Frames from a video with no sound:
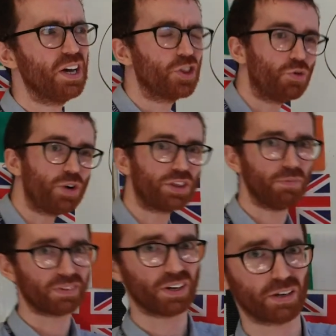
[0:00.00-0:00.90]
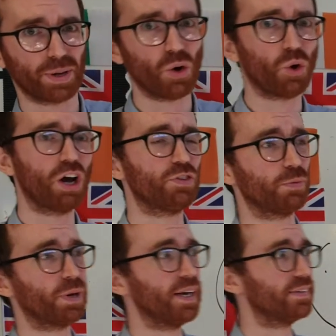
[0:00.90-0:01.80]
The rhythm is a little bit all over the
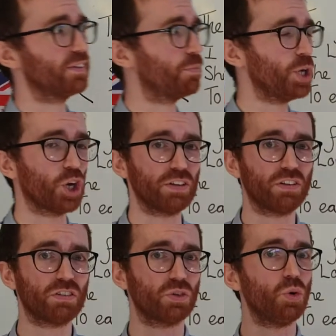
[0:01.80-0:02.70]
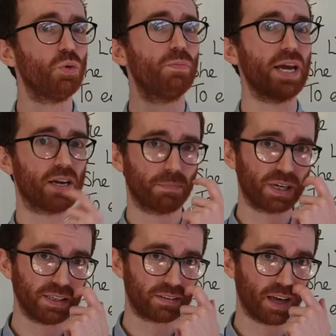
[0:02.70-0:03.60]
place, and to be honest, it doesn't all make
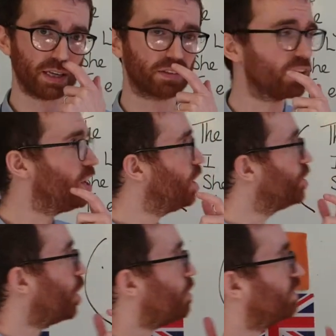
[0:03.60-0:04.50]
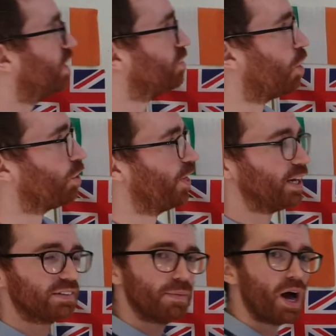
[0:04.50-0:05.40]
complete sense. Notice this whole thing
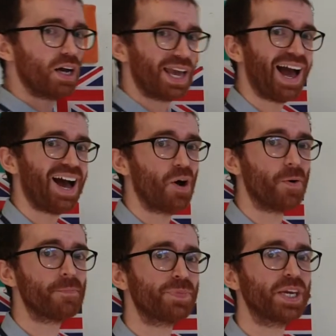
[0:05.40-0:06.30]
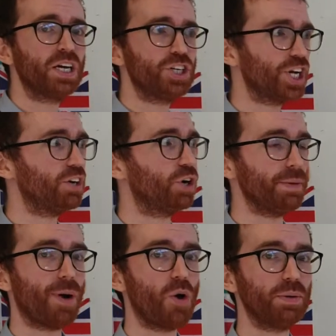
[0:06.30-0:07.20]
is about a cow. Generally,
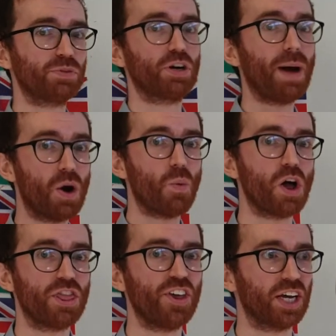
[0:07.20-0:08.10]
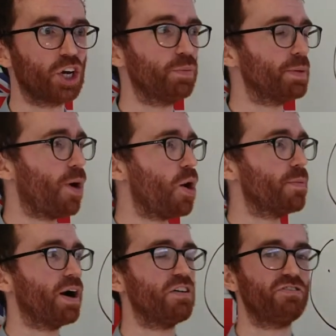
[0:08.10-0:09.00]
poems are about one thing. It could be a poem
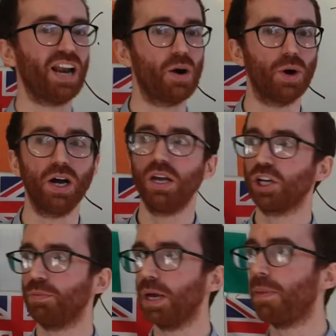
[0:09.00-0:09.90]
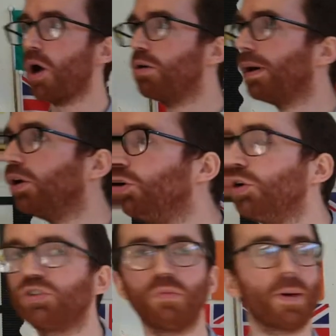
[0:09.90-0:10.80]
about a flower, it could be a poem about
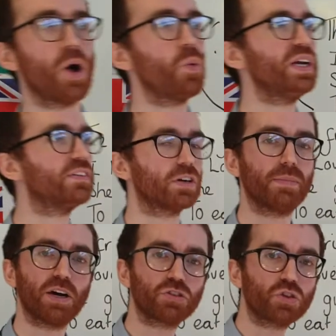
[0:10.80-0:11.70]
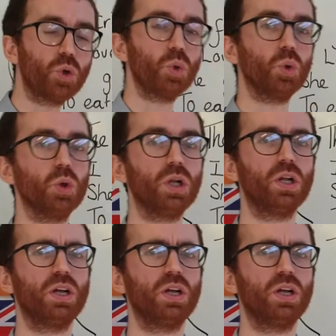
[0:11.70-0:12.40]
autumn, about winter, about school.